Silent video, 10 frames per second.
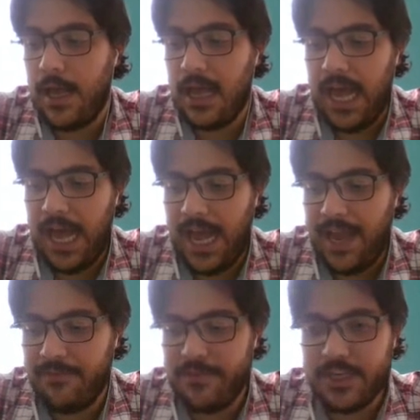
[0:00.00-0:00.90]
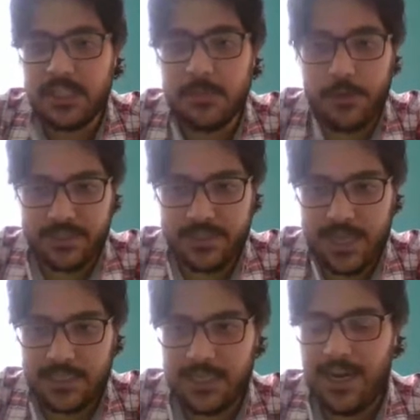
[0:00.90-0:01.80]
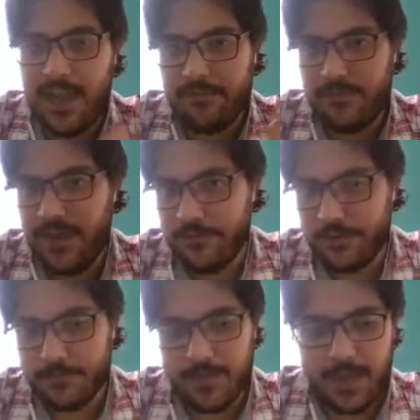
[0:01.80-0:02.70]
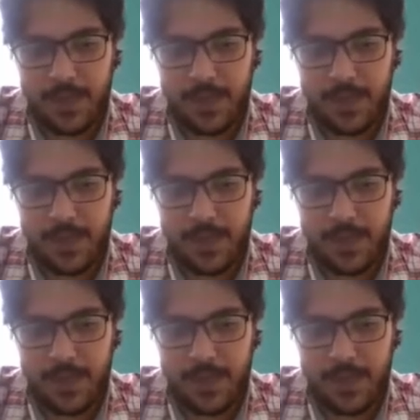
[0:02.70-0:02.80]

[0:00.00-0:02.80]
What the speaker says: I have never experienced that, and I have never